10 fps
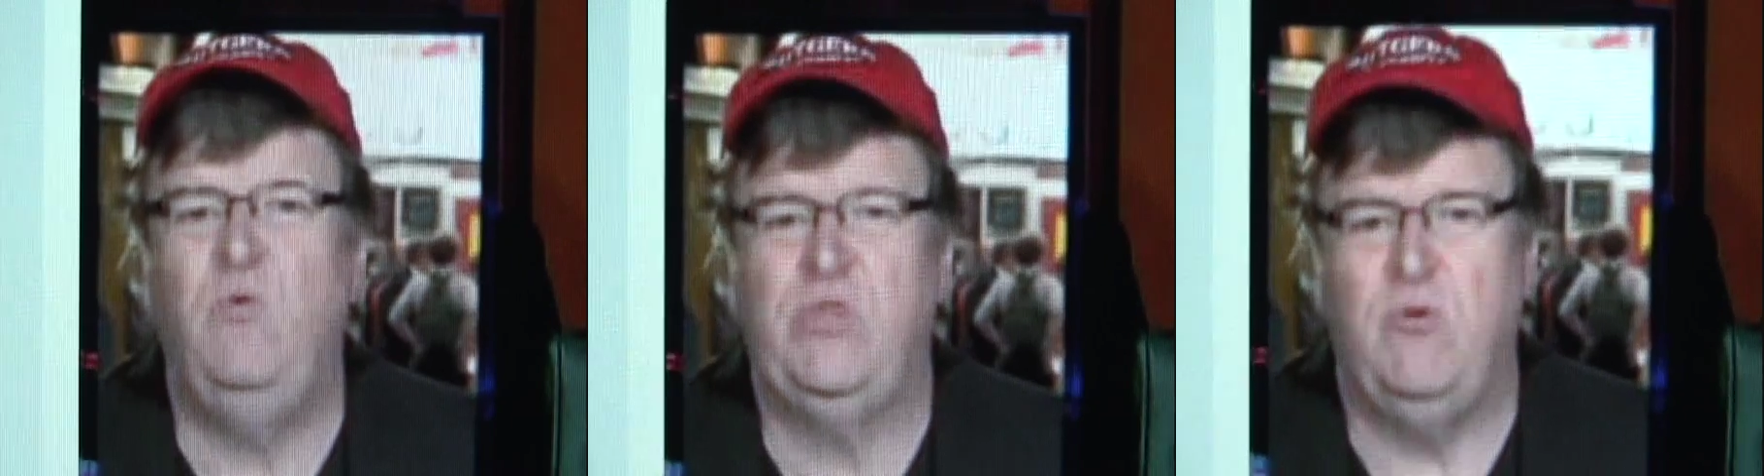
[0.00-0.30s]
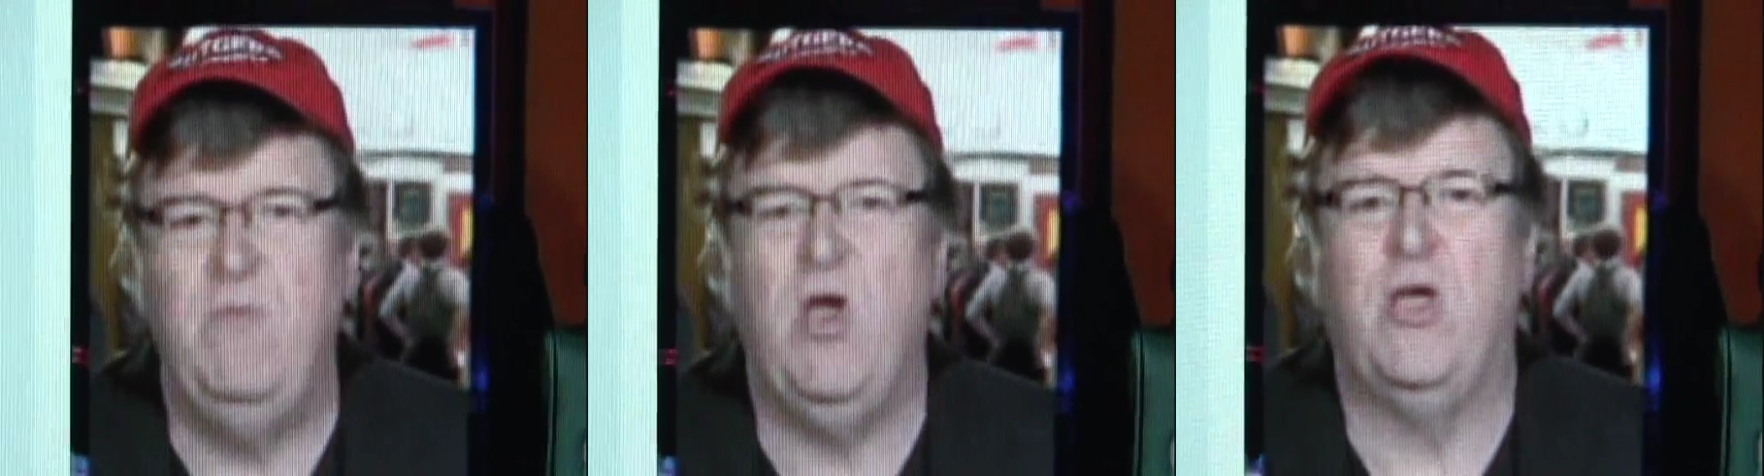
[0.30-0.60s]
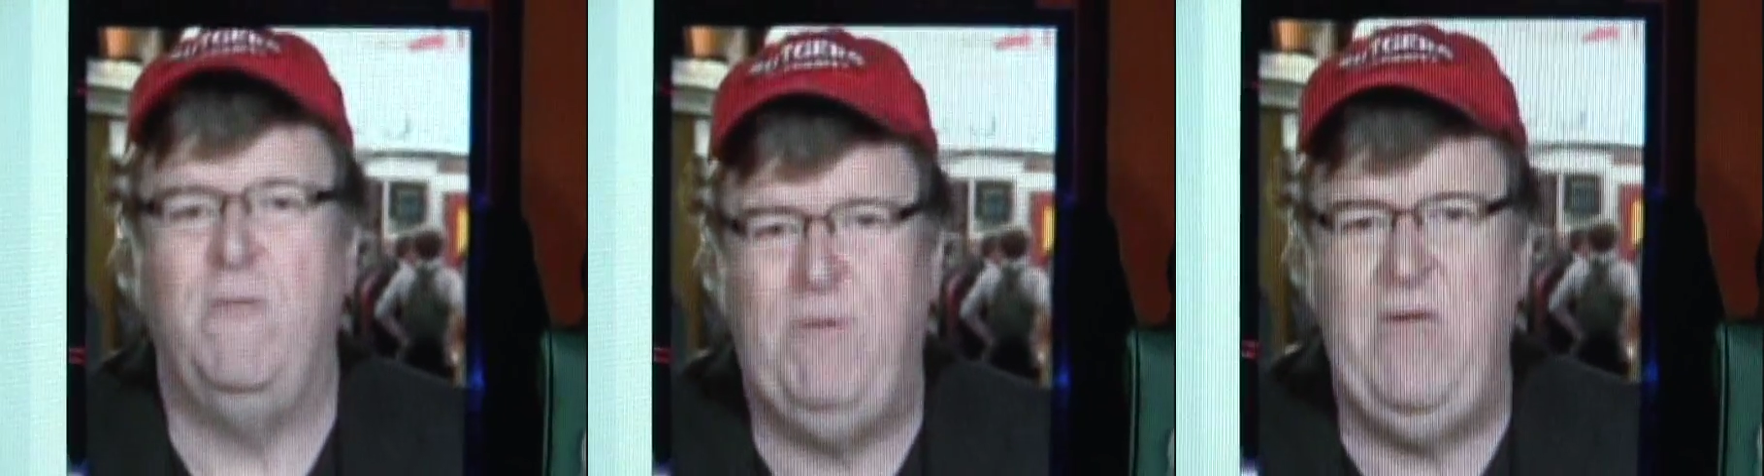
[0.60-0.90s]
what the
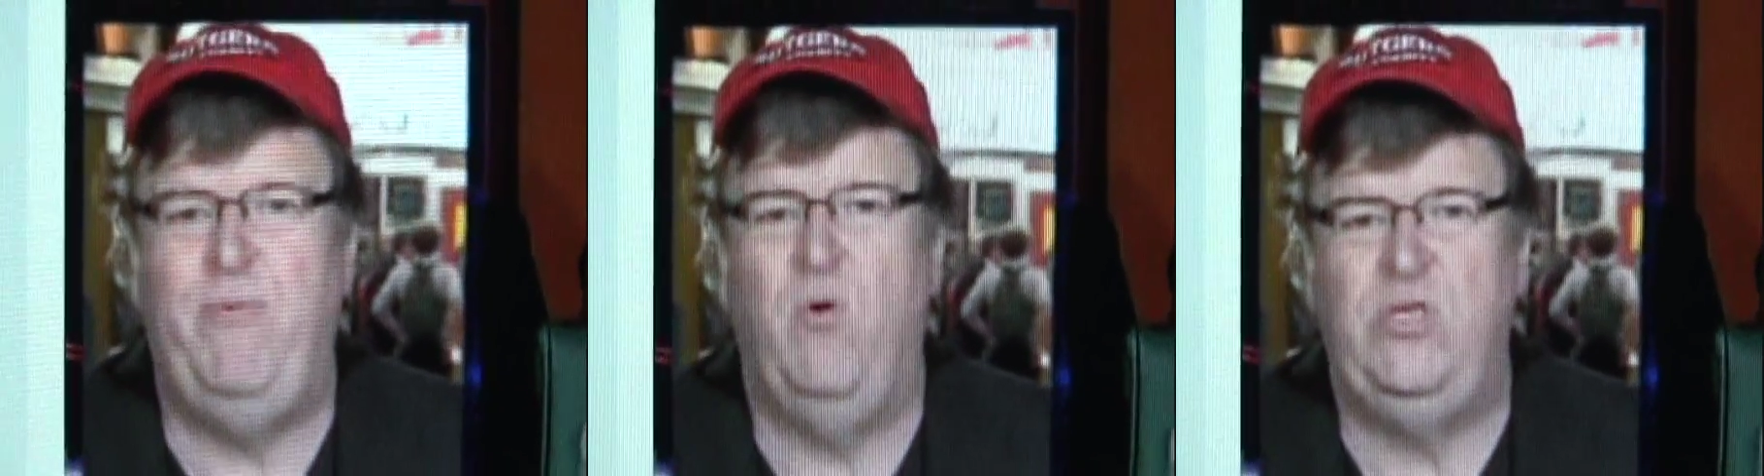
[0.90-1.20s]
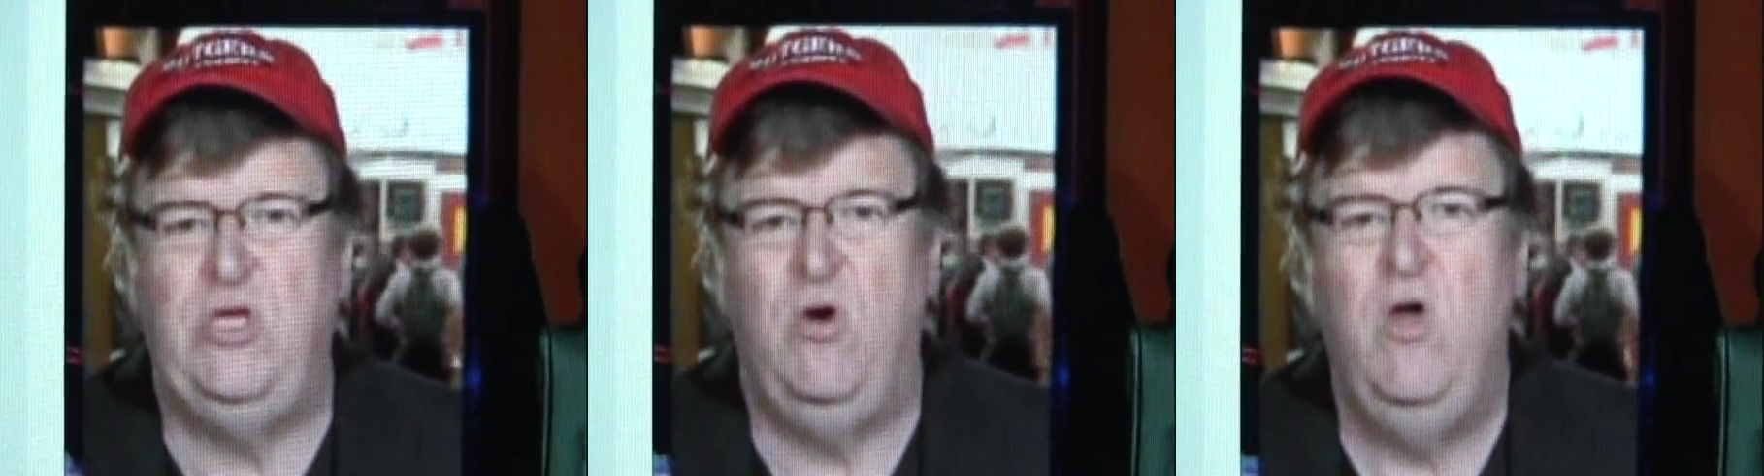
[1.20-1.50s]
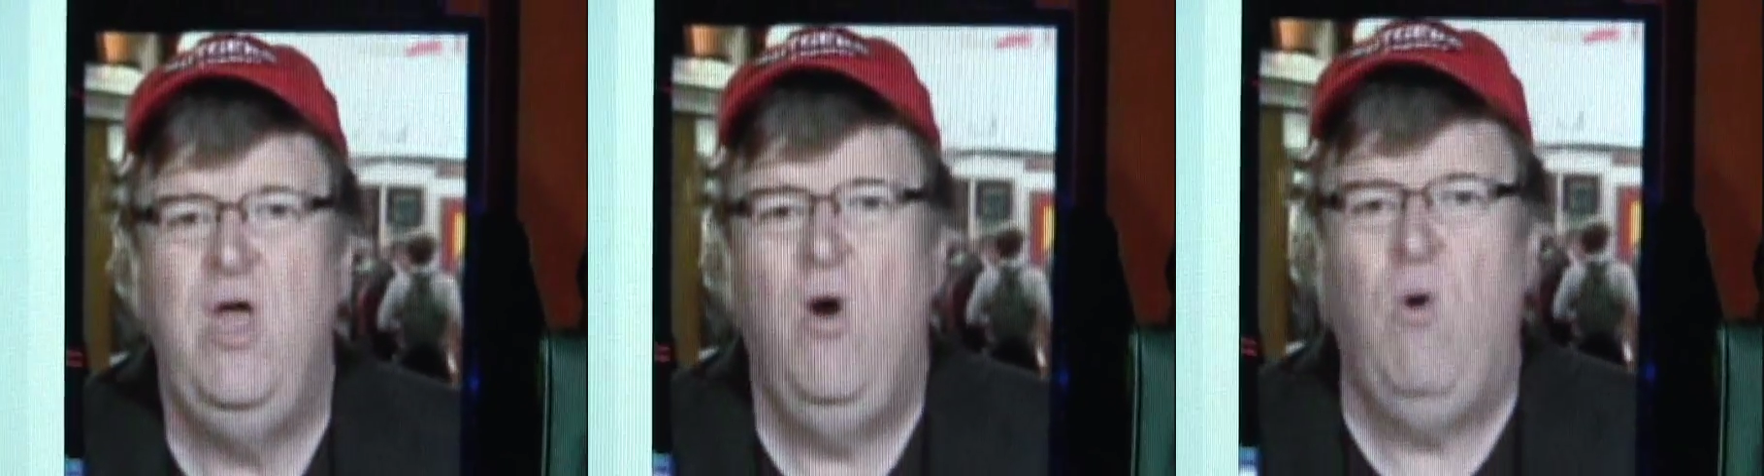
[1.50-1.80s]
American people would do
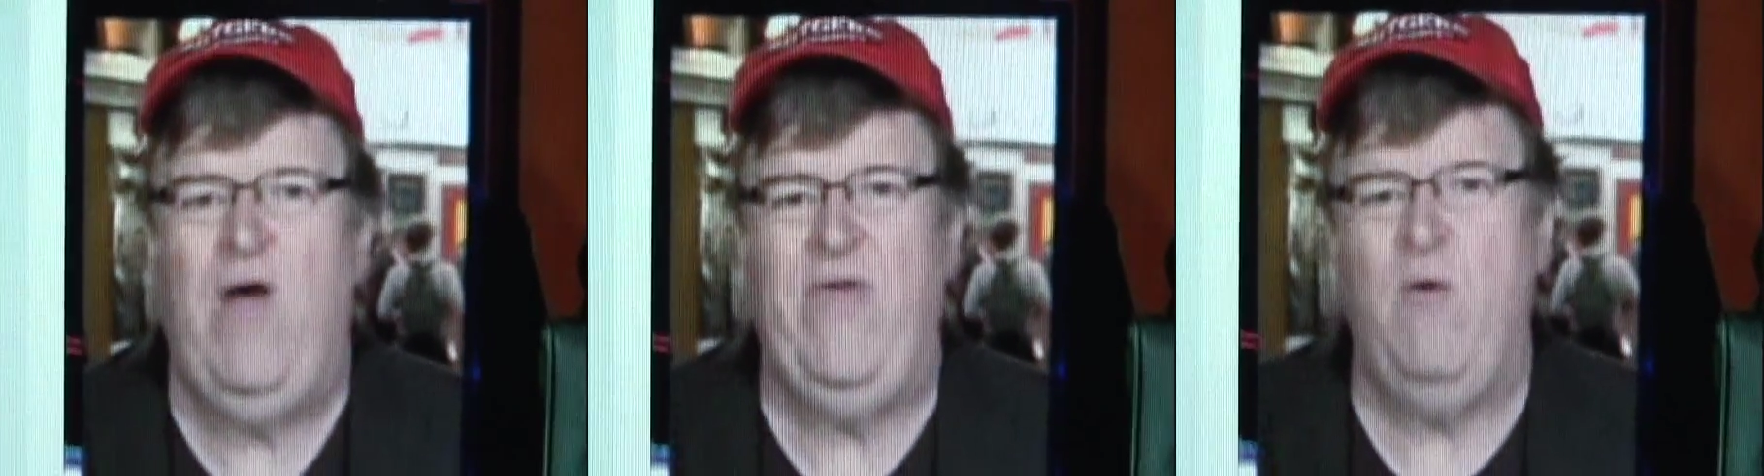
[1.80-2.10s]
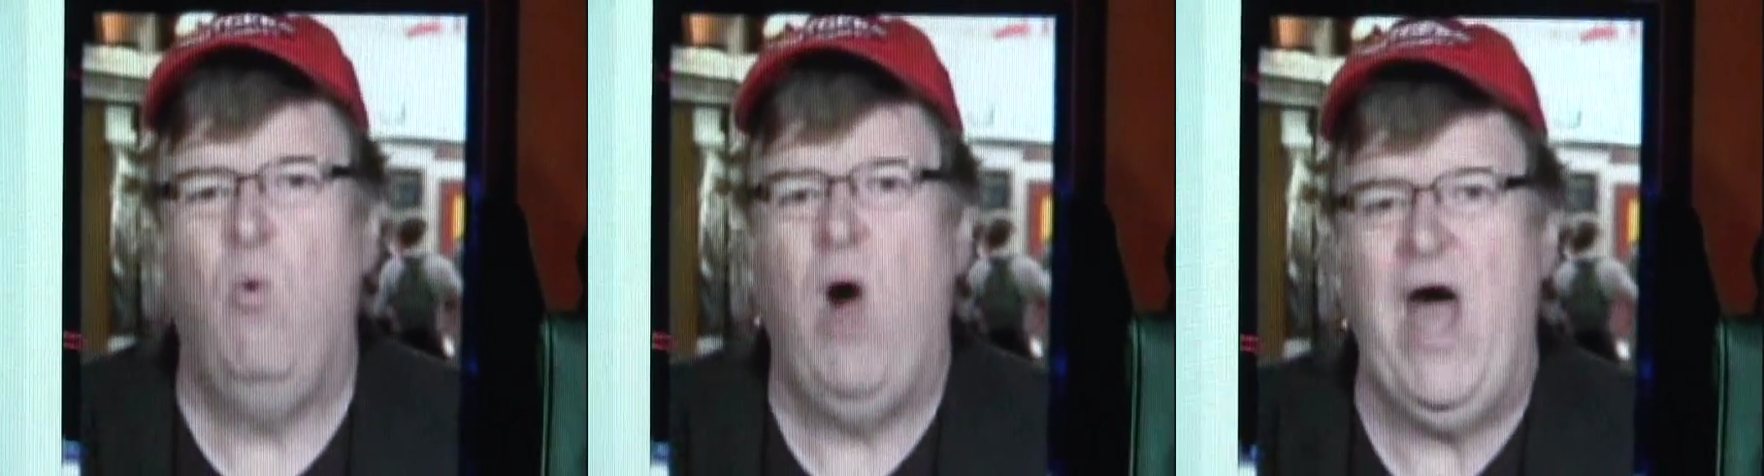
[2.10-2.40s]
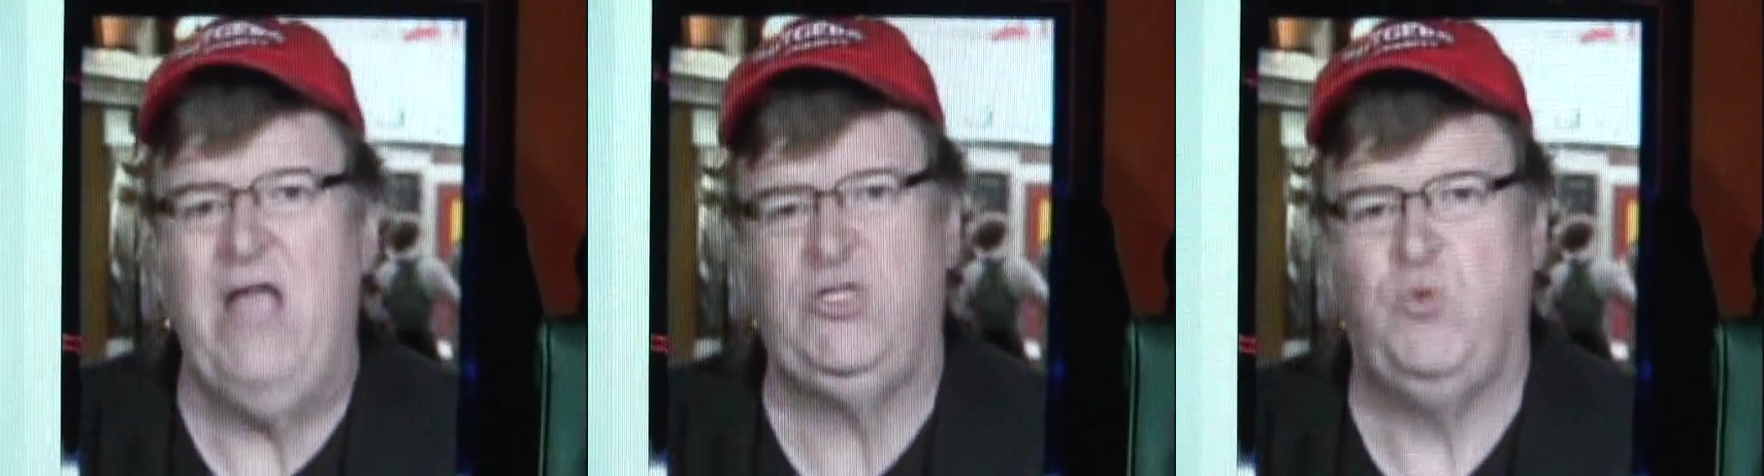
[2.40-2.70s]
while they
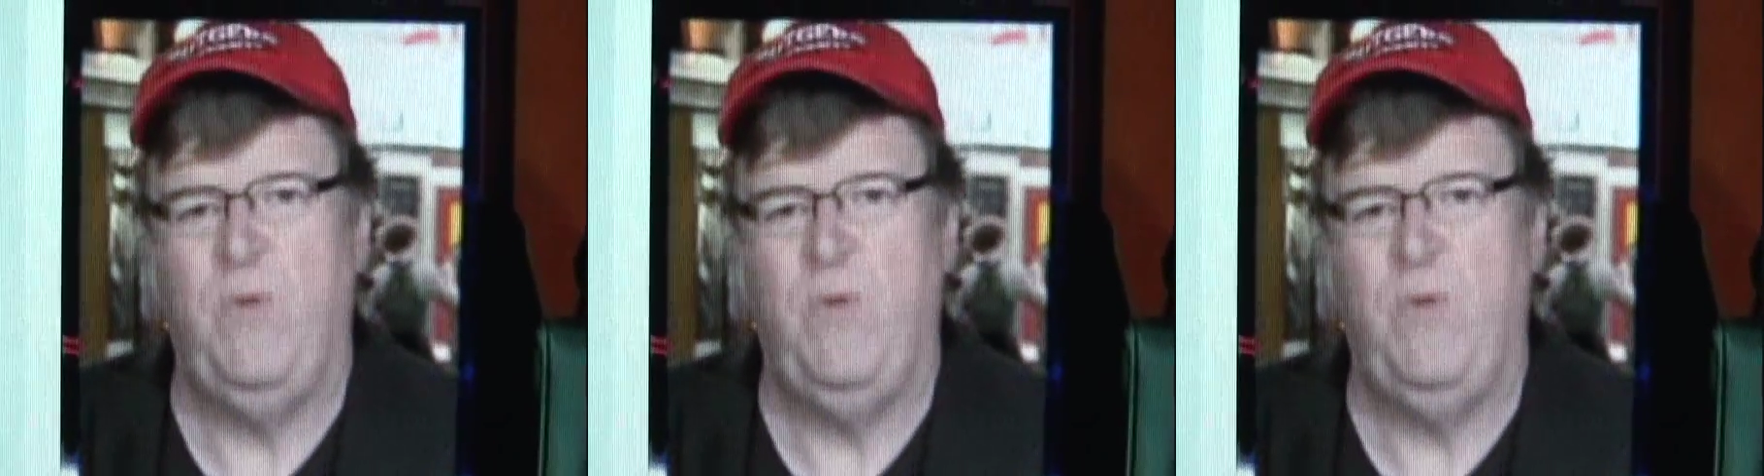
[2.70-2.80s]
watched